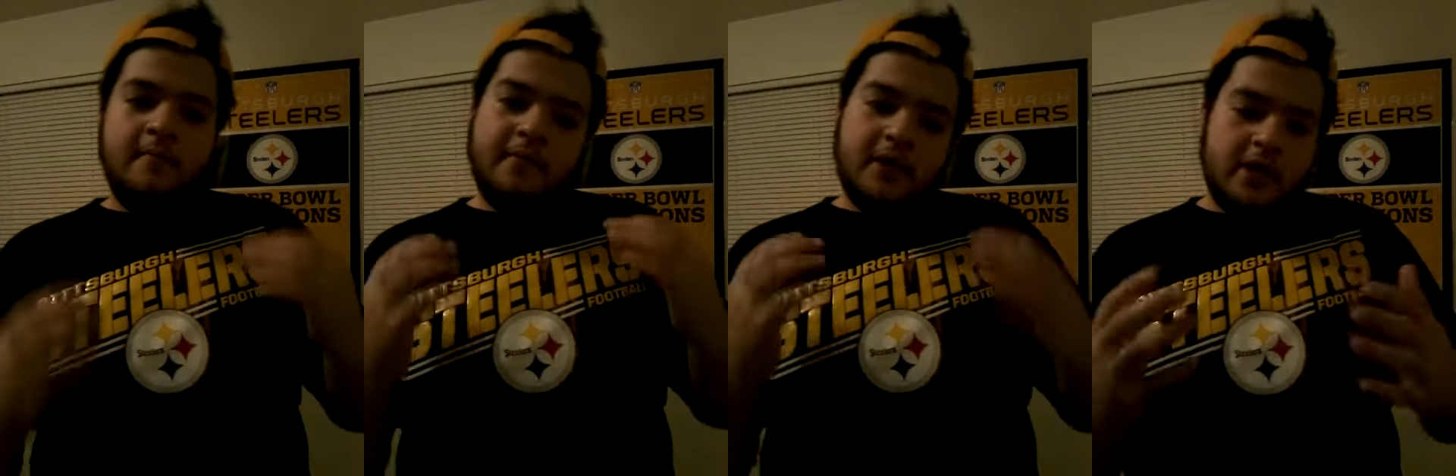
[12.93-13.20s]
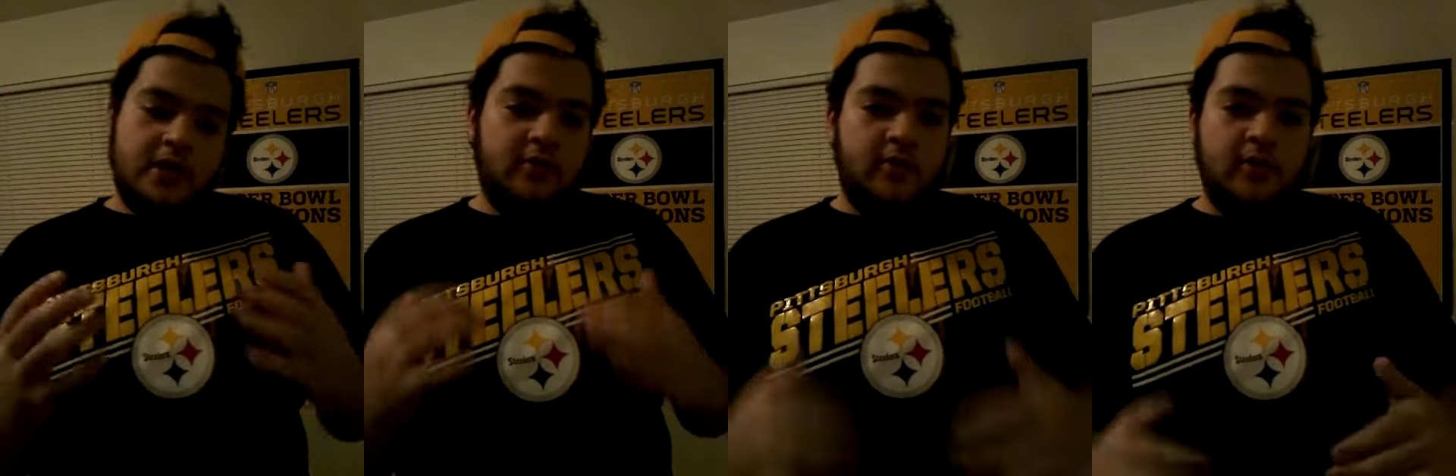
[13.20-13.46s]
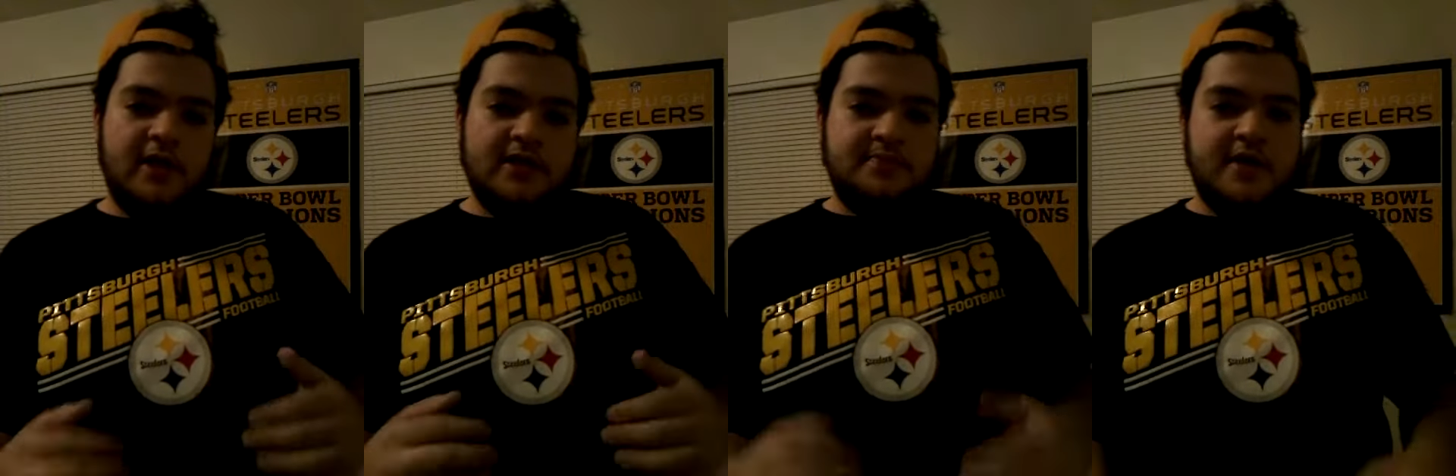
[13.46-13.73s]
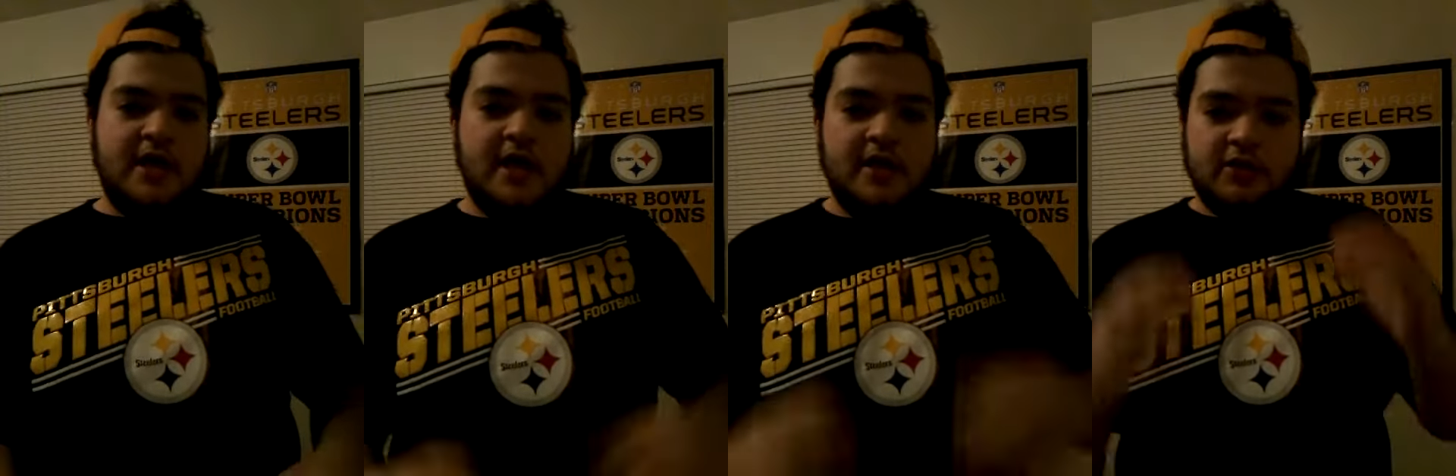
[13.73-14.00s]
But, you know, let's
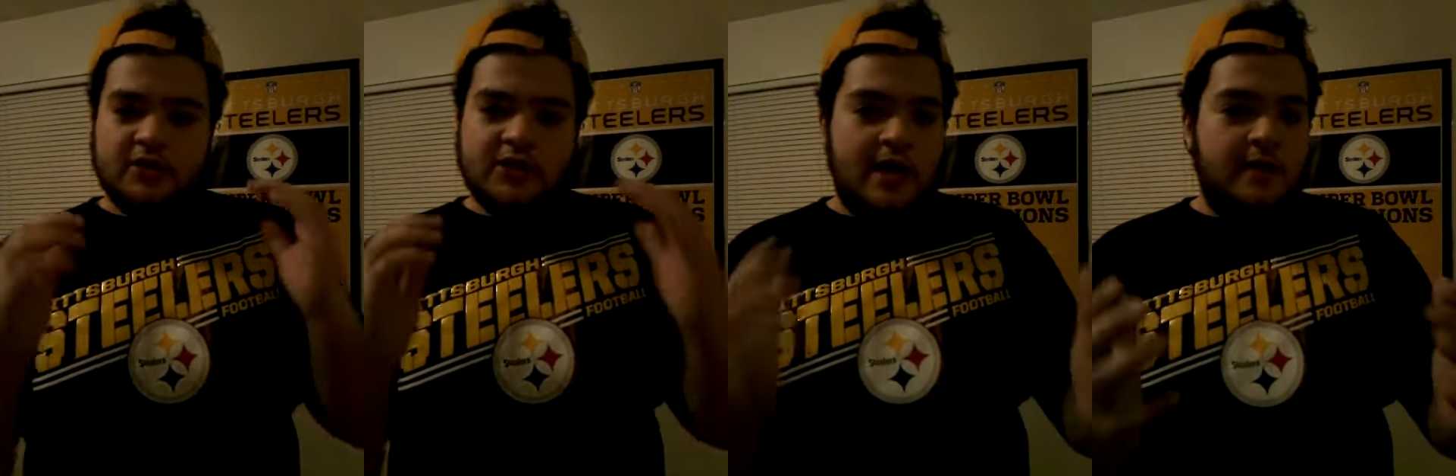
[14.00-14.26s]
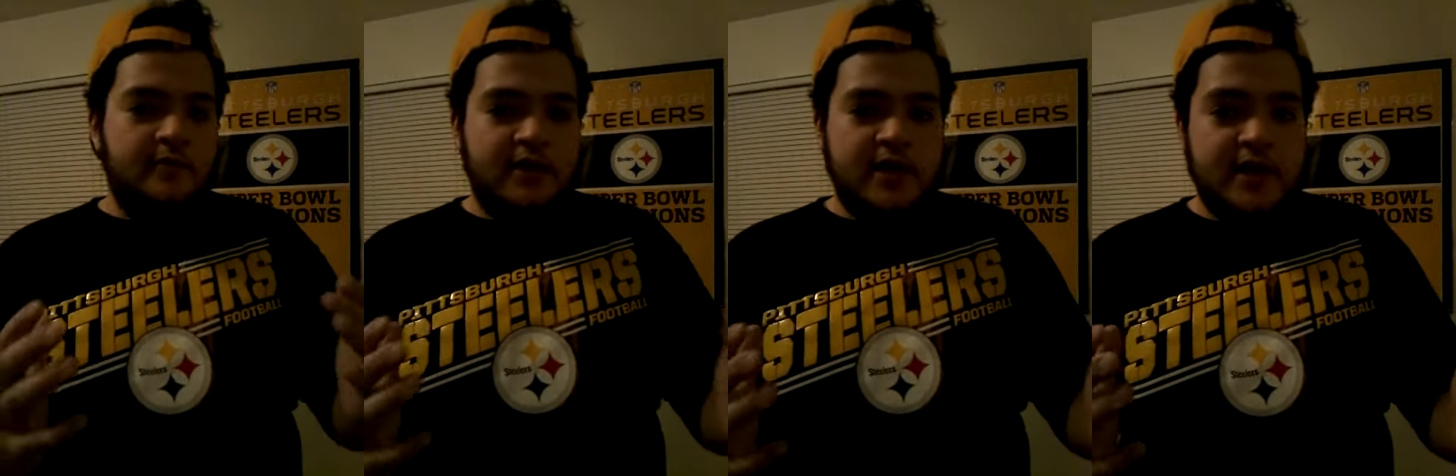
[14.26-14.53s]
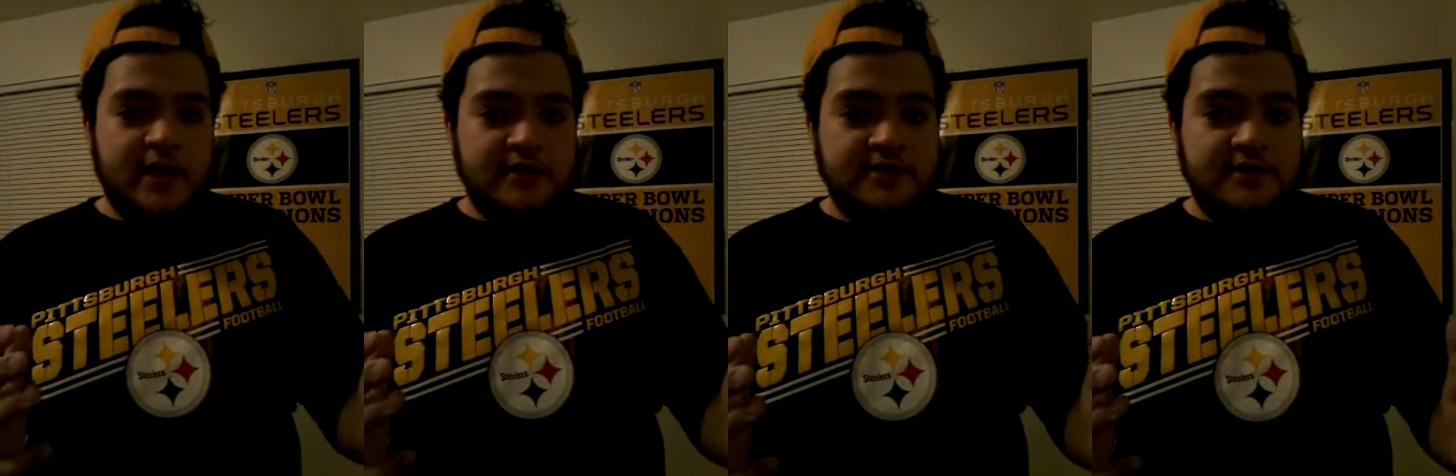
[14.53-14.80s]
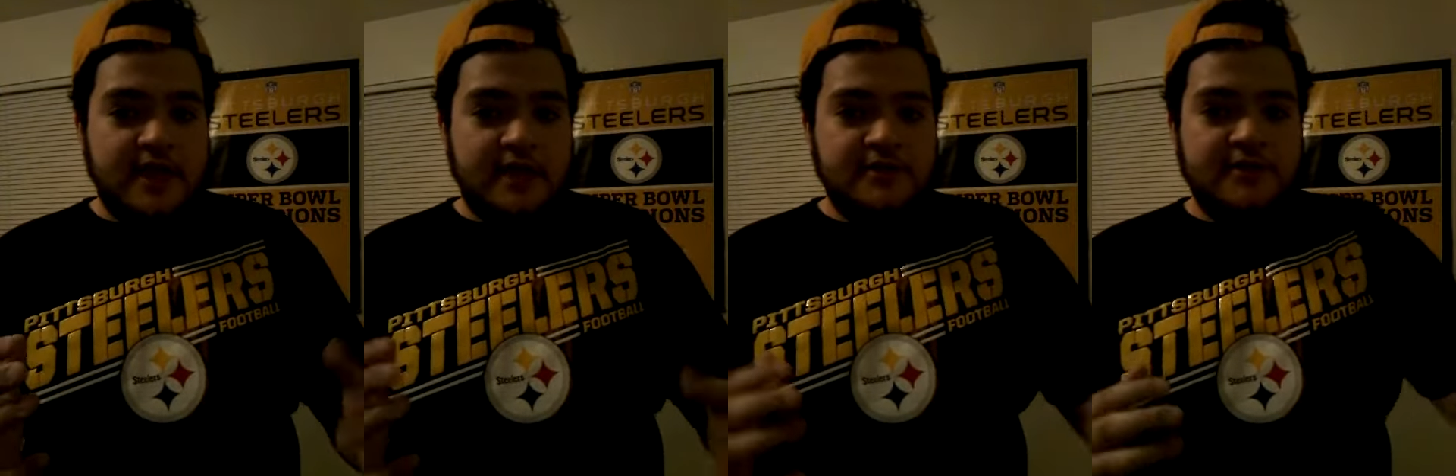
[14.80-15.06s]
be honest. Tom Brady
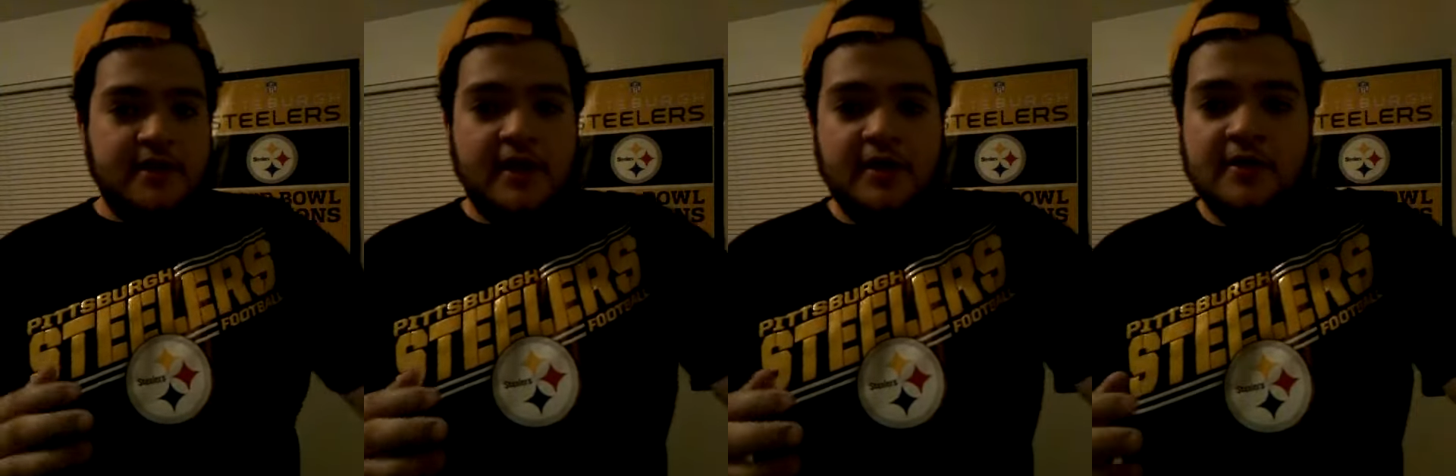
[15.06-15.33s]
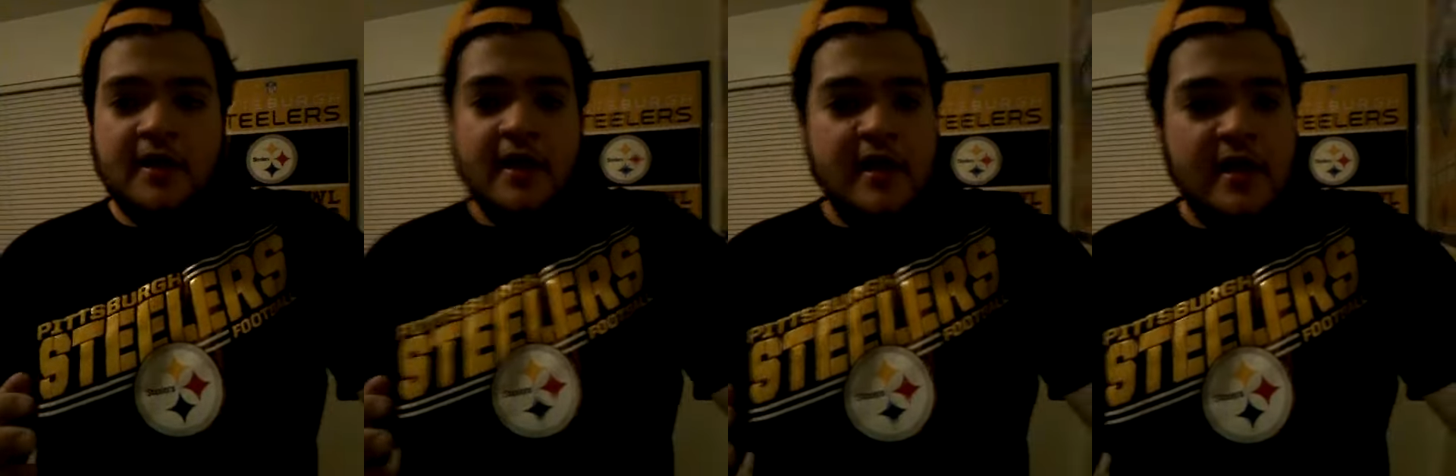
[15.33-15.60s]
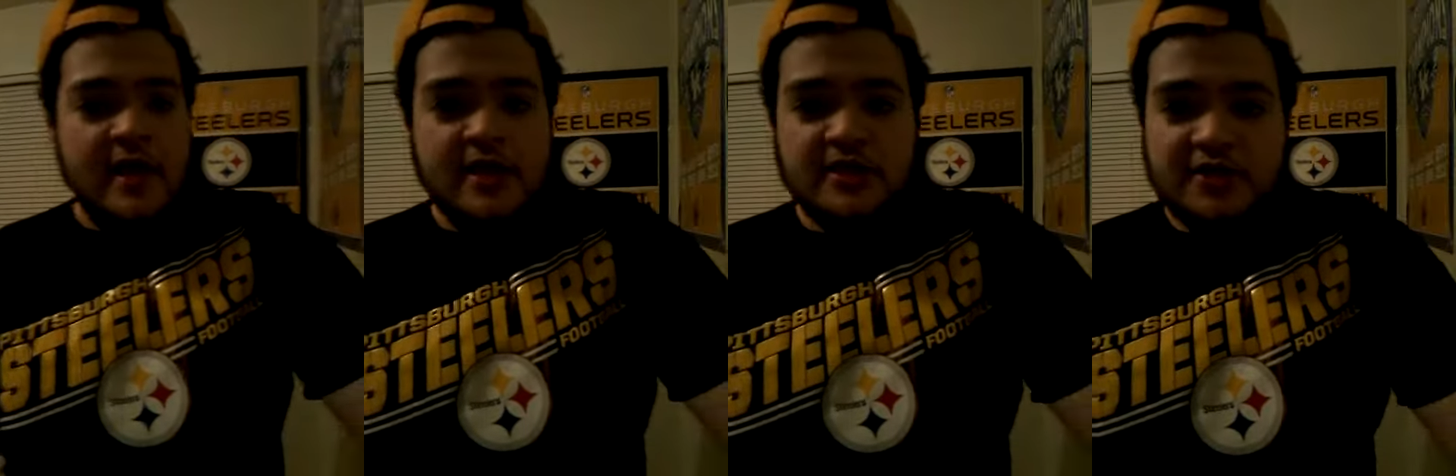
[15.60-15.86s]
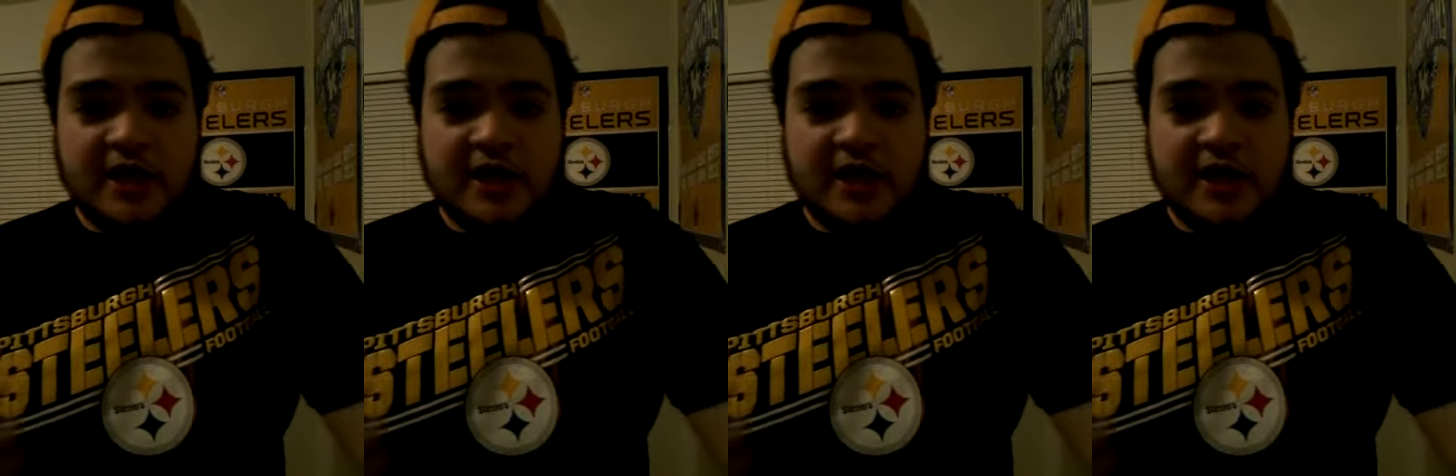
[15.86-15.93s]
gets things done. He's